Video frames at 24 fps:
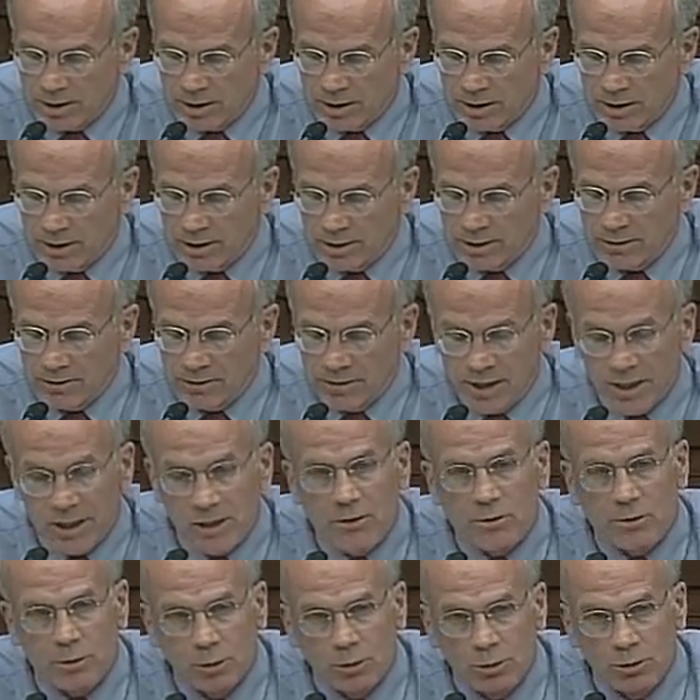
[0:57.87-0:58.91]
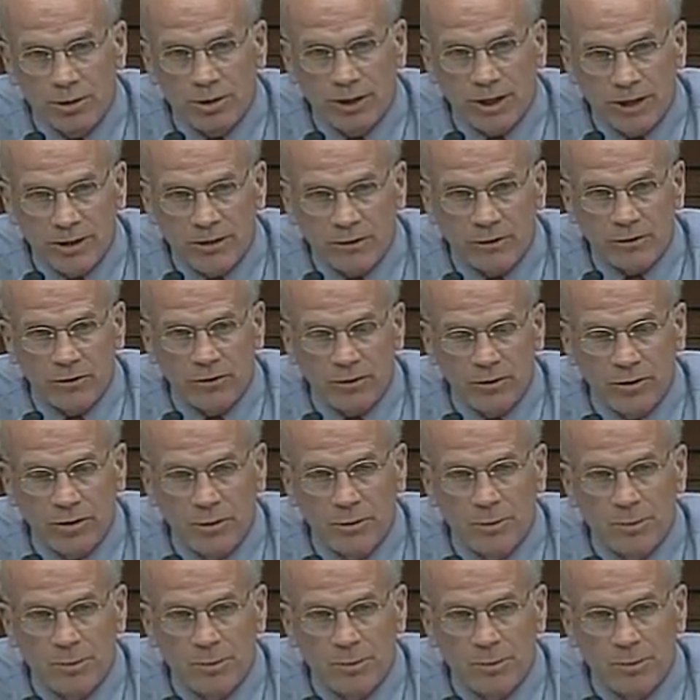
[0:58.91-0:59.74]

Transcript: And then he told us,